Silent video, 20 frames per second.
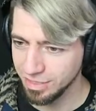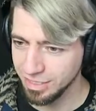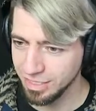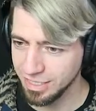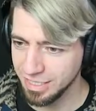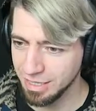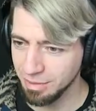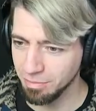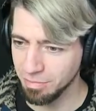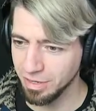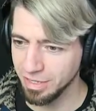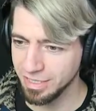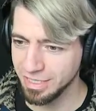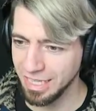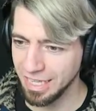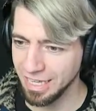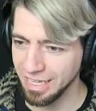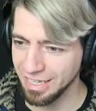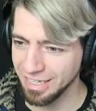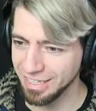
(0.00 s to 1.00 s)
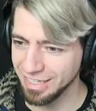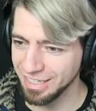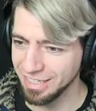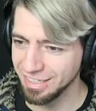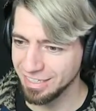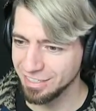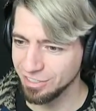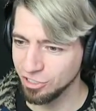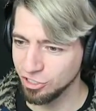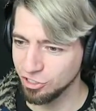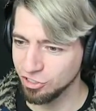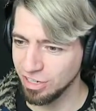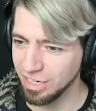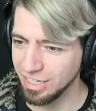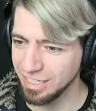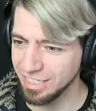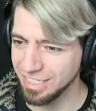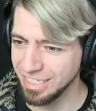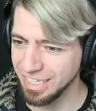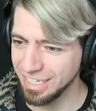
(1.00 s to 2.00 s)
Simple as that. To
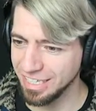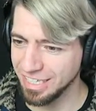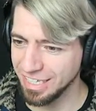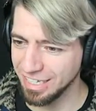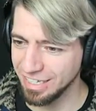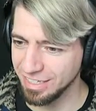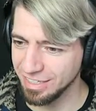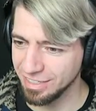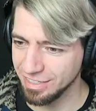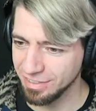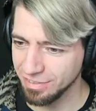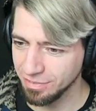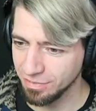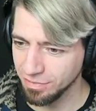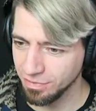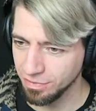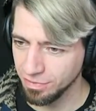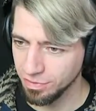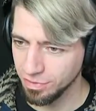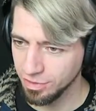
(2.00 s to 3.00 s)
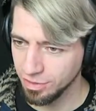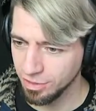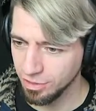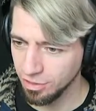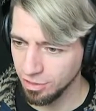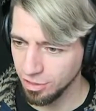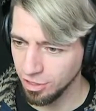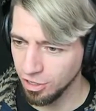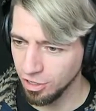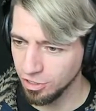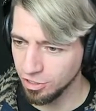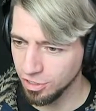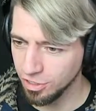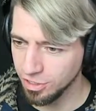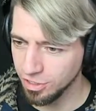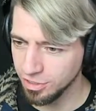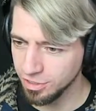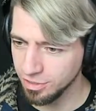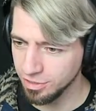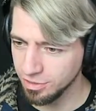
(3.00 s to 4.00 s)
try and sink it. Lock
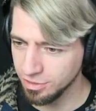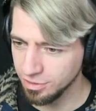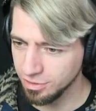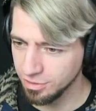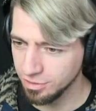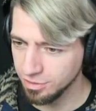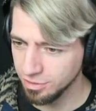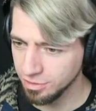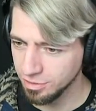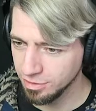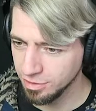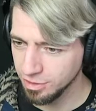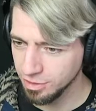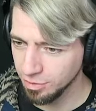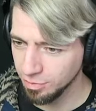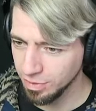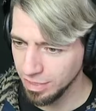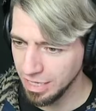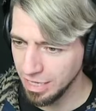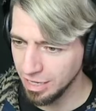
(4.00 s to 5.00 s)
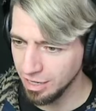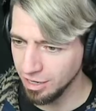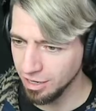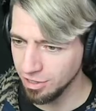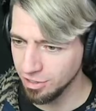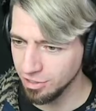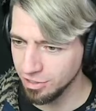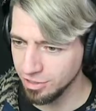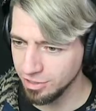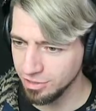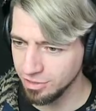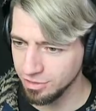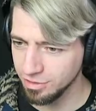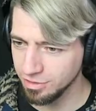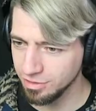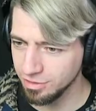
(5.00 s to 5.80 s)
on. Can we get a lock on?